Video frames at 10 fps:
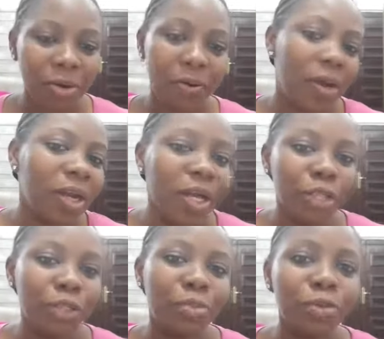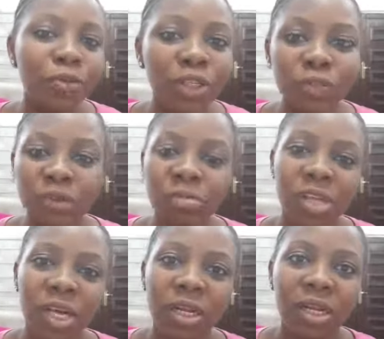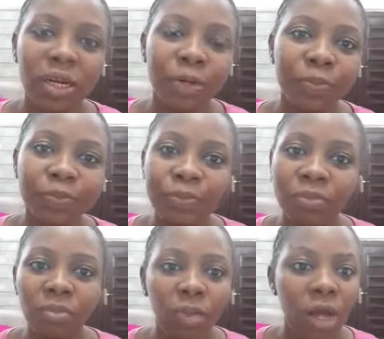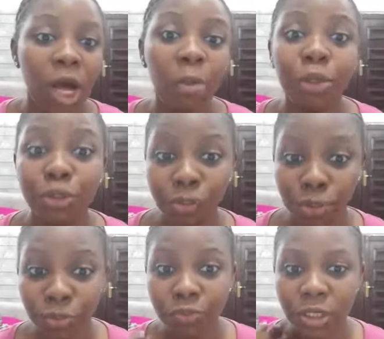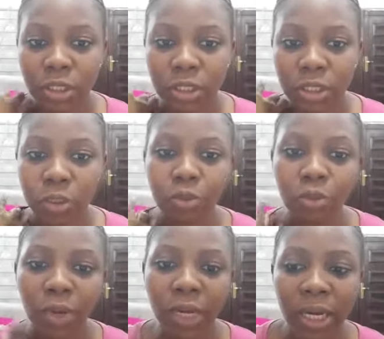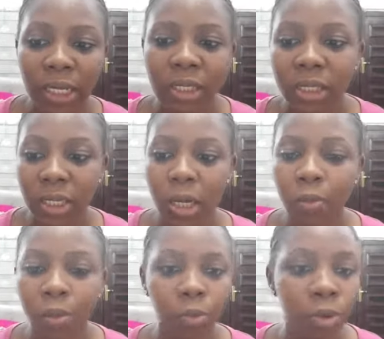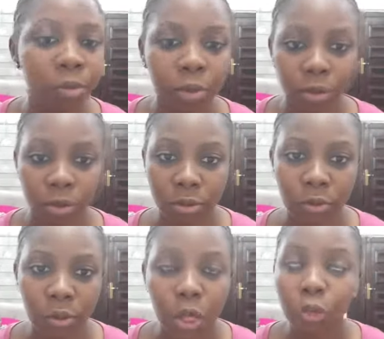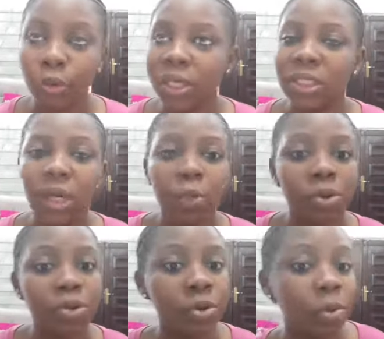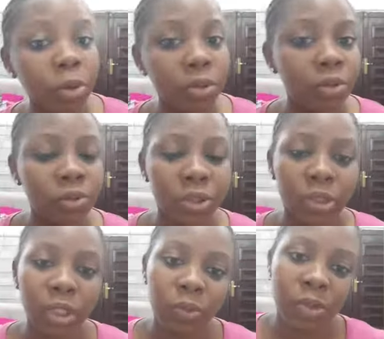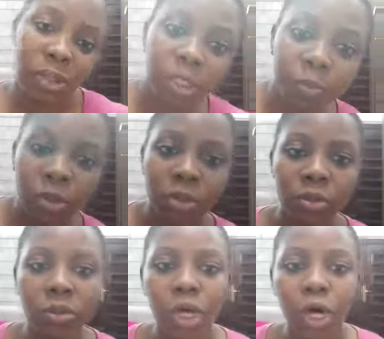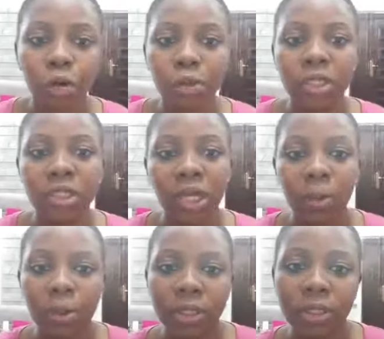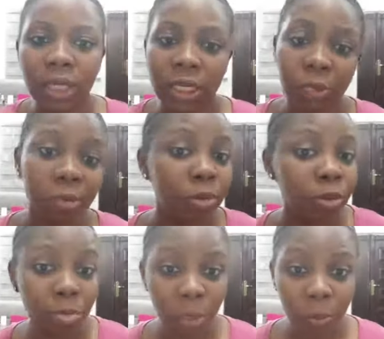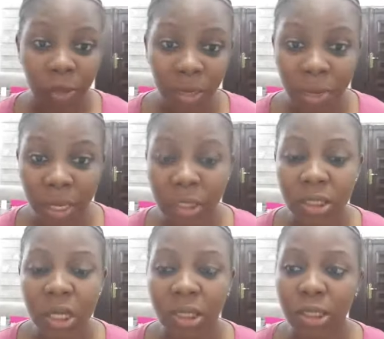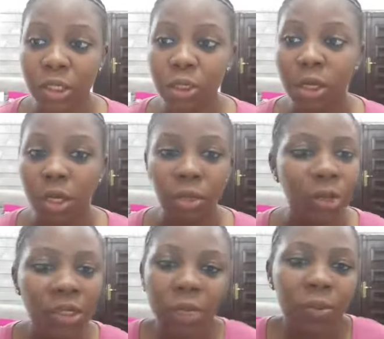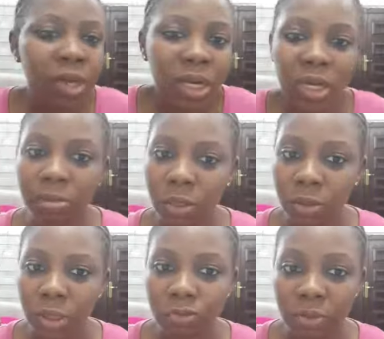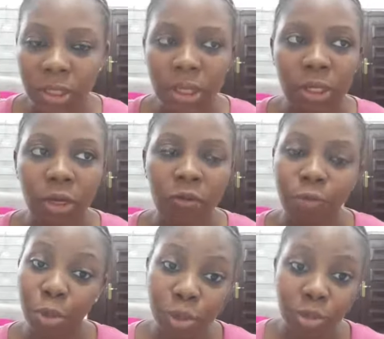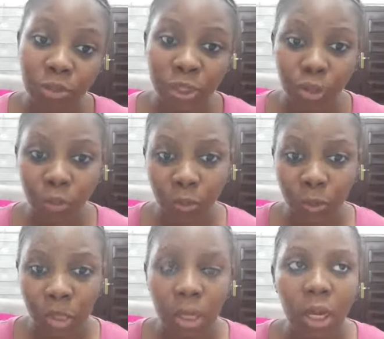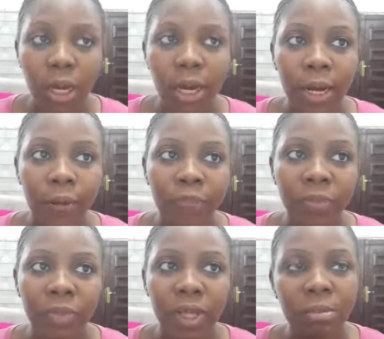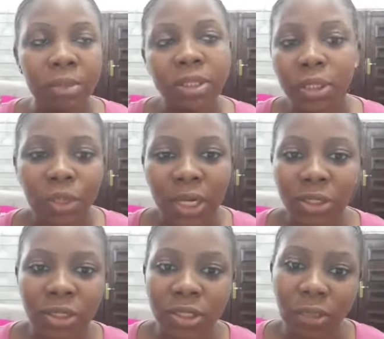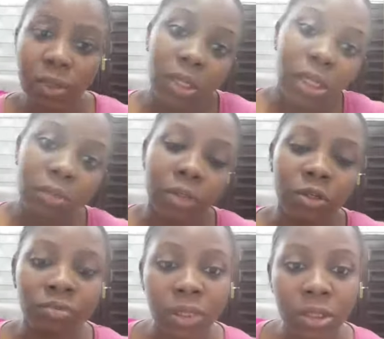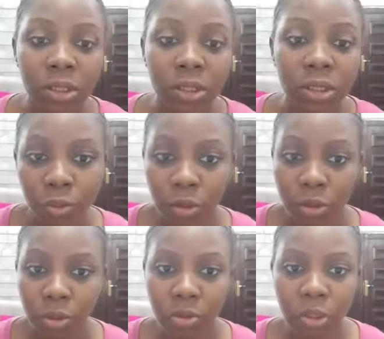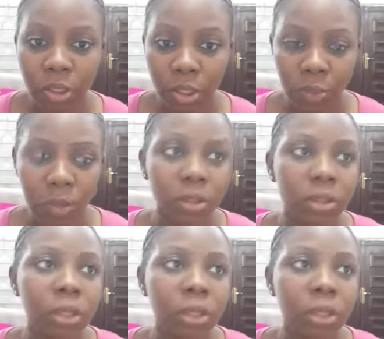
All right. So moving on from that, how much do you really need? You can start with 1 bottle, you can start with 3 bottles, you can start with 6 bottles, you can start with asking people to make payments, and then you can start with any amount really of bottles that you want. That means that you can actually start with any amount of money that you want to start with.